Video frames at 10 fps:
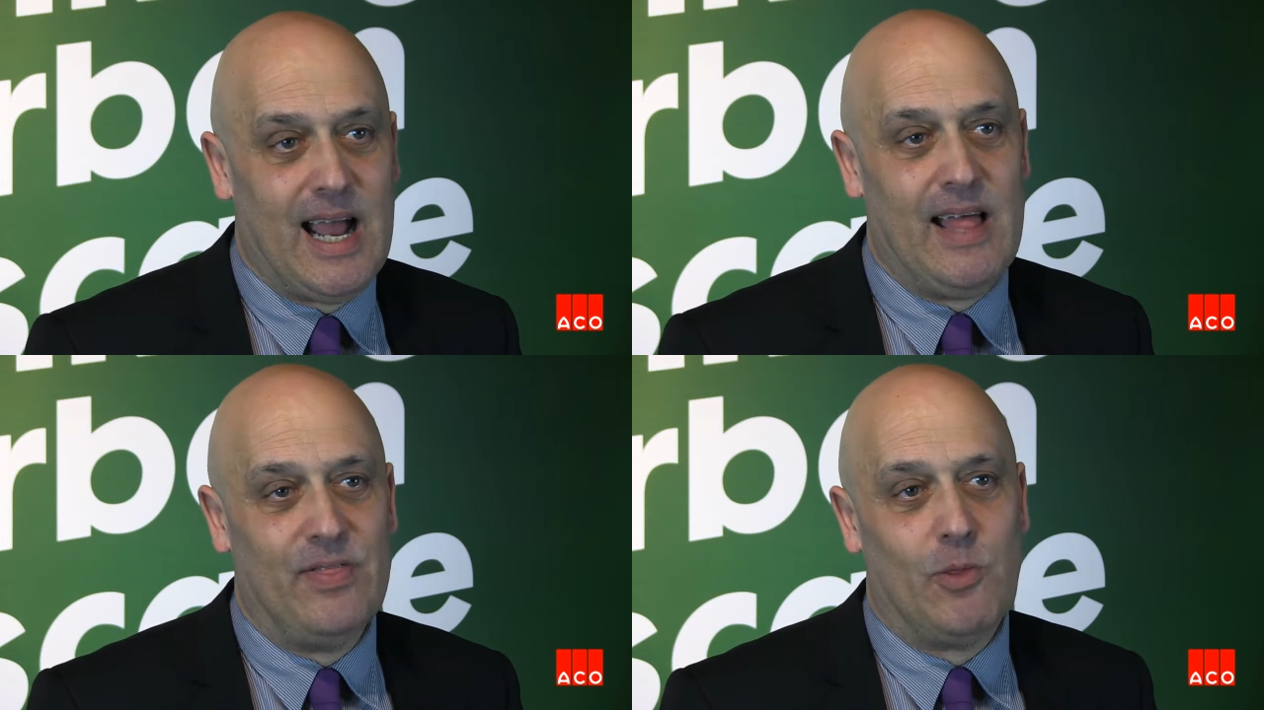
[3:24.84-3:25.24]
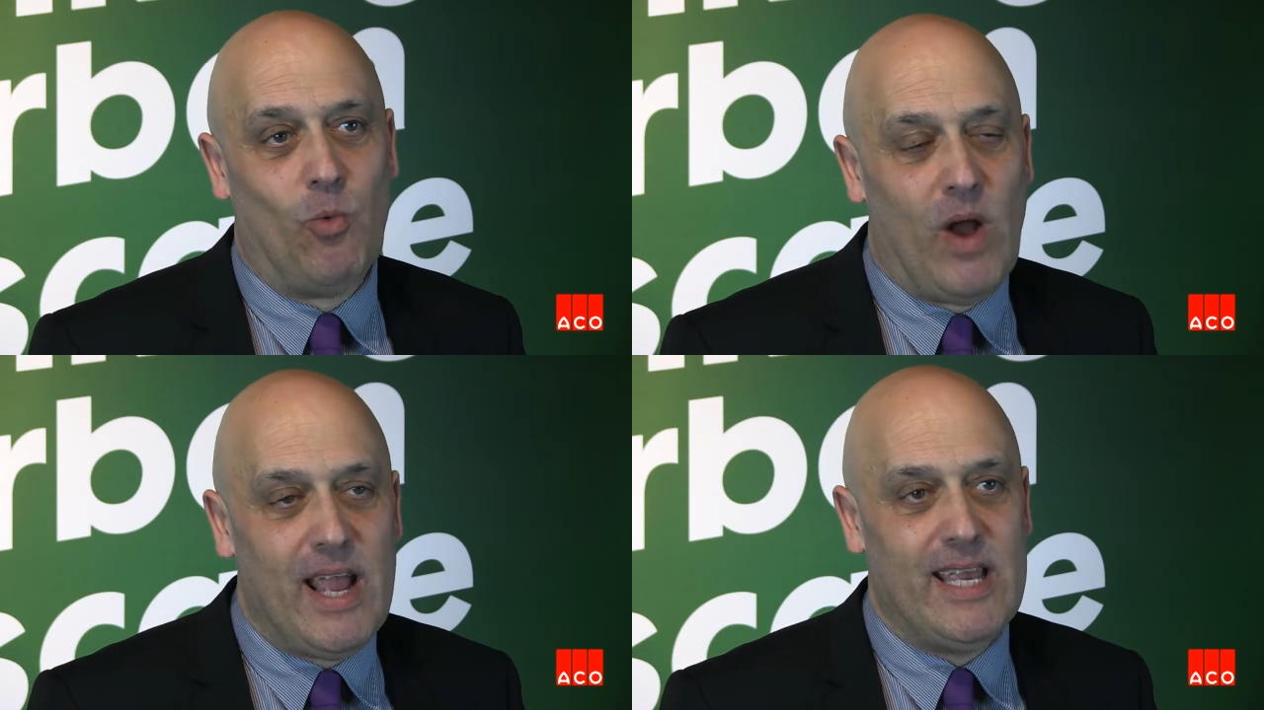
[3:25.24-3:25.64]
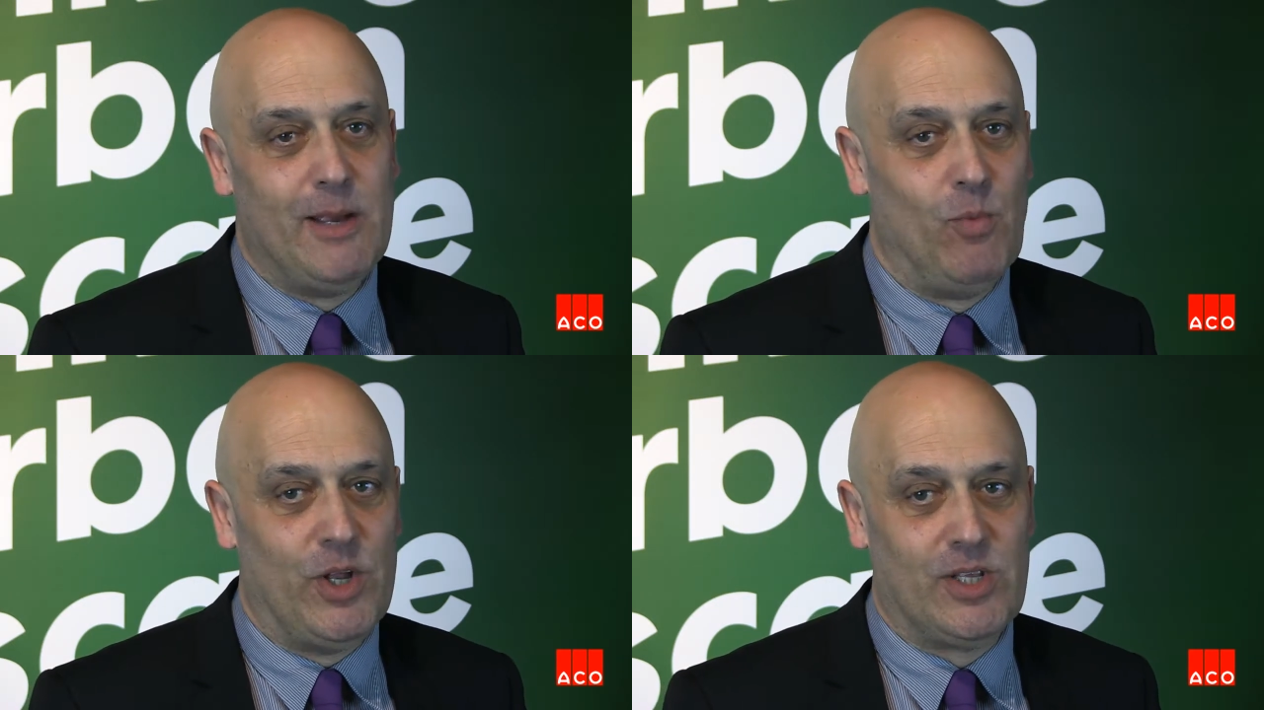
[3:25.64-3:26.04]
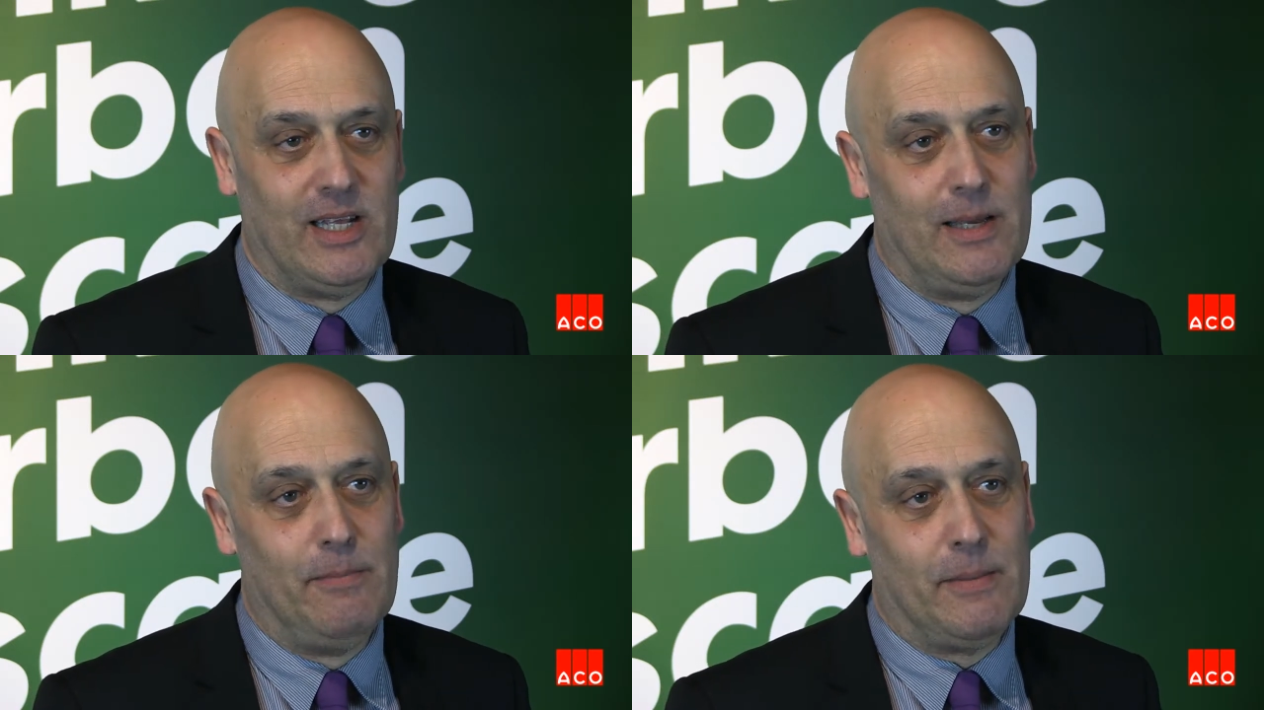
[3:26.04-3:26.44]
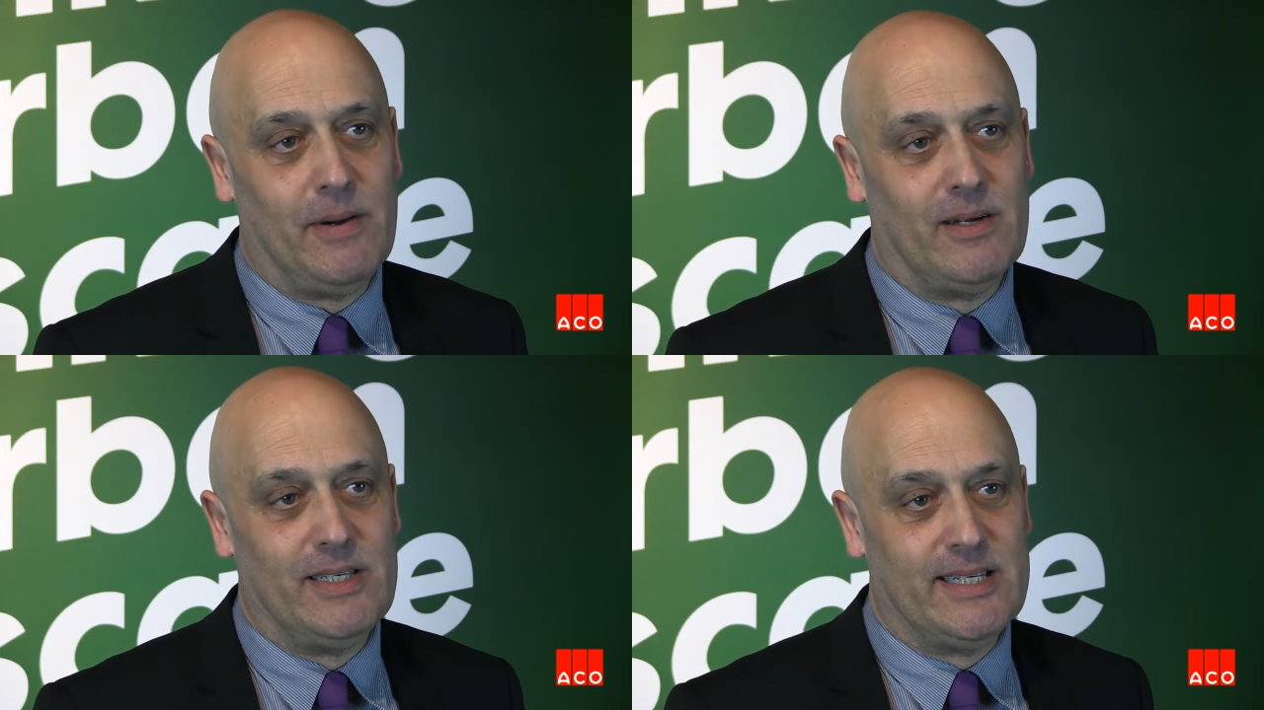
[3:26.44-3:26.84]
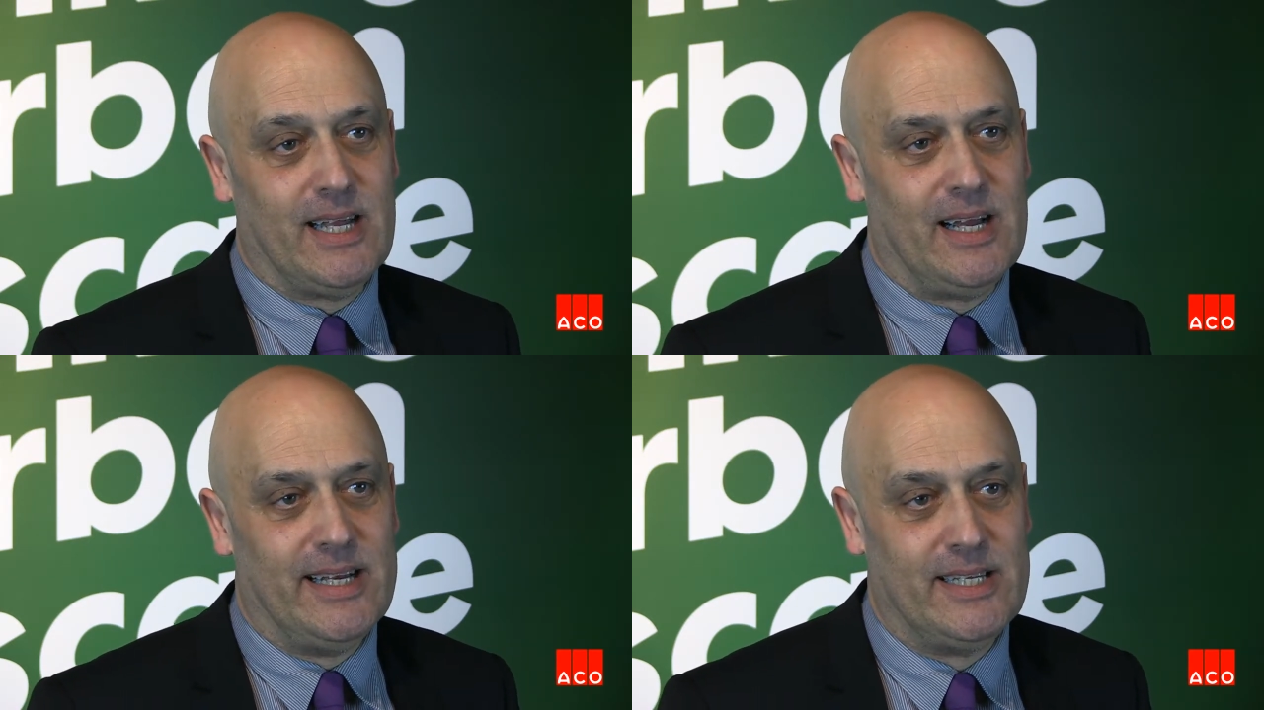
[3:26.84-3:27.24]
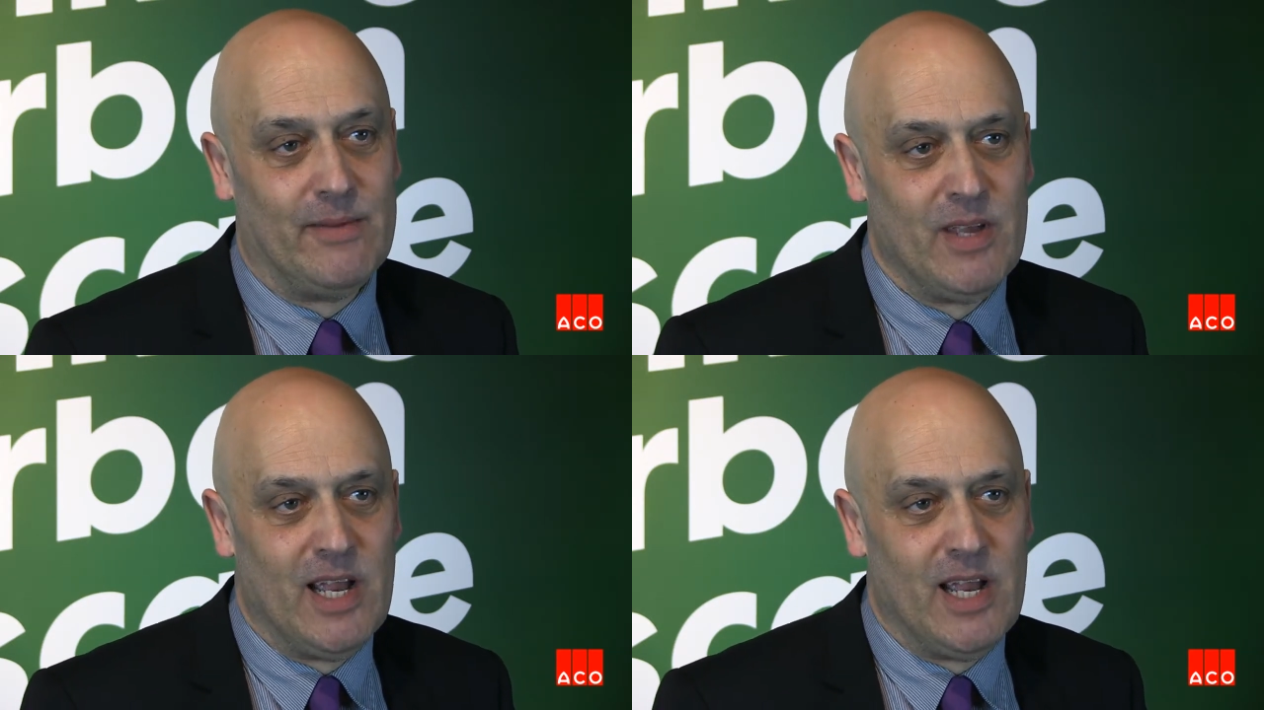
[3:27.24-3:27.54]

and the way in which the Olympic Park designed